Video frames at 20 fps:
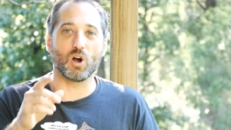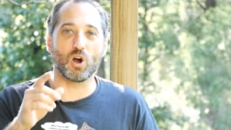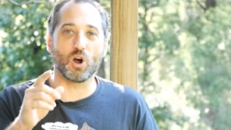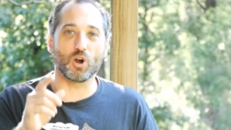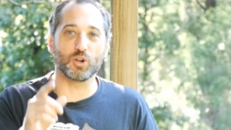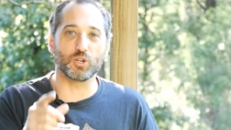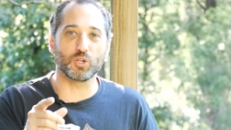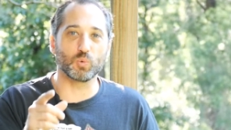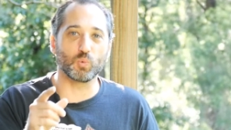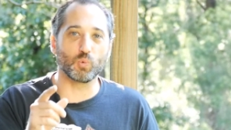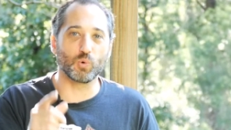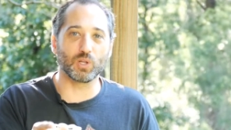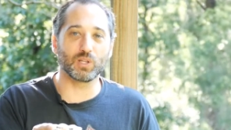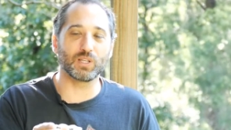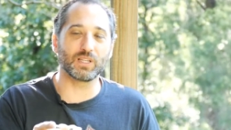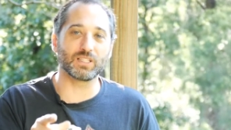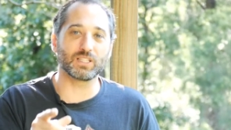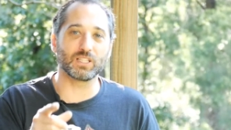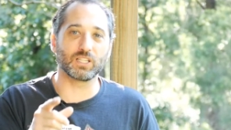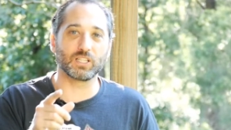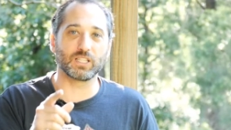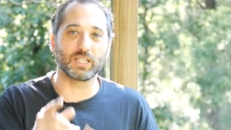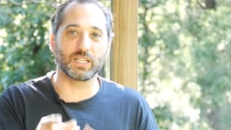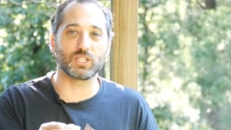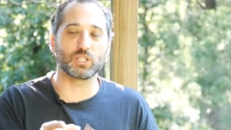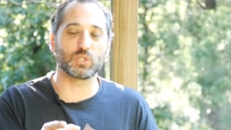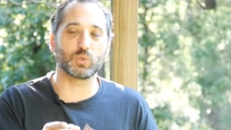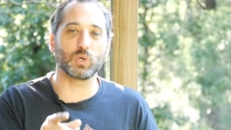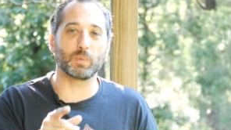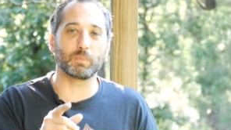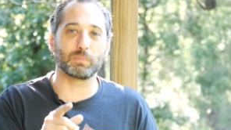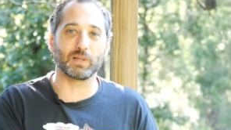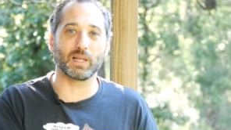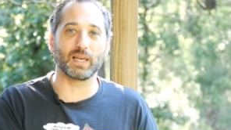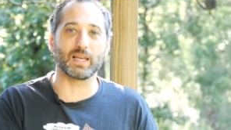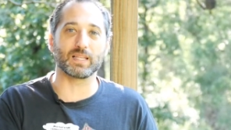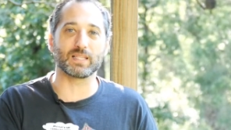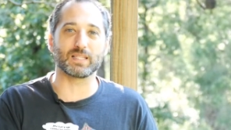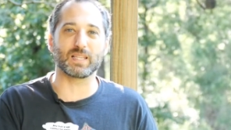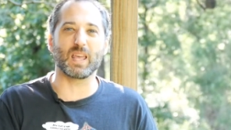are you willing to get to a
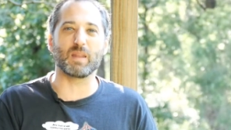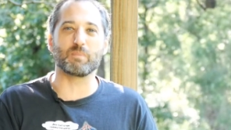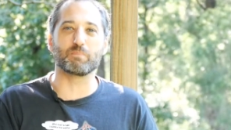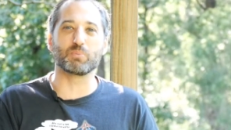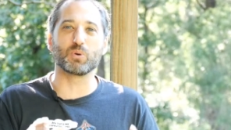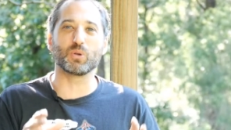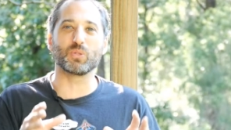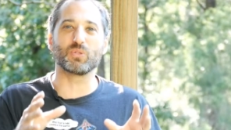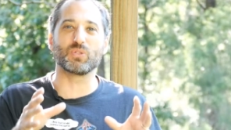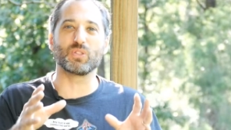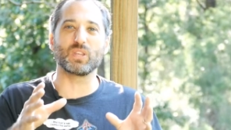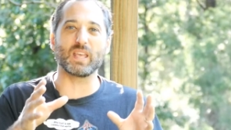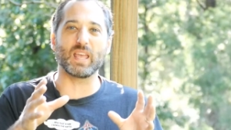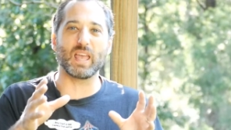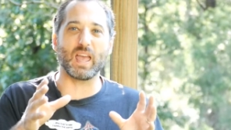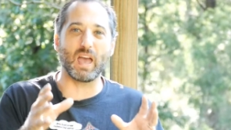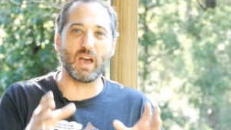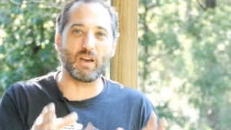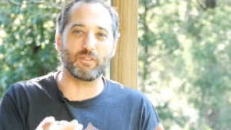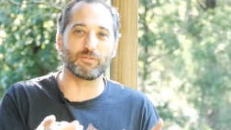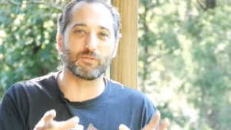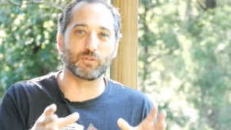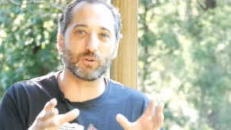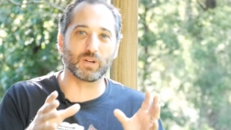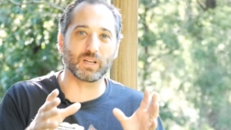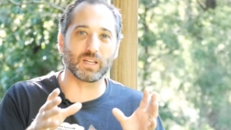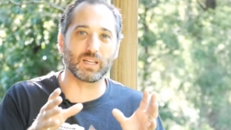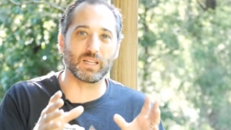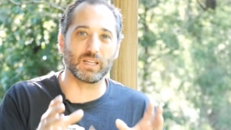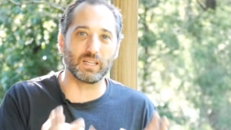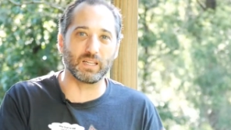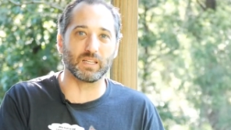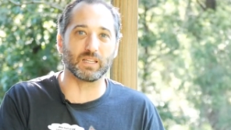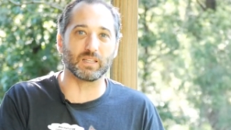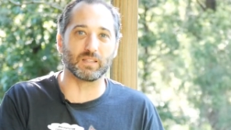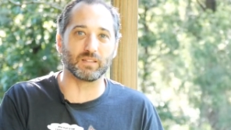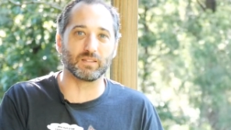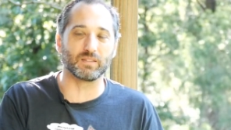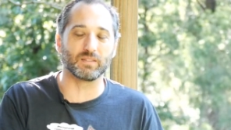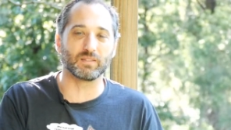place and put the effort
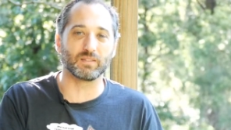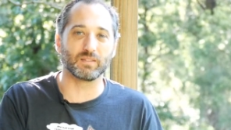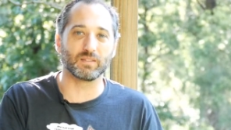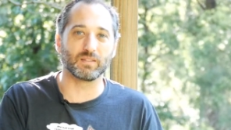in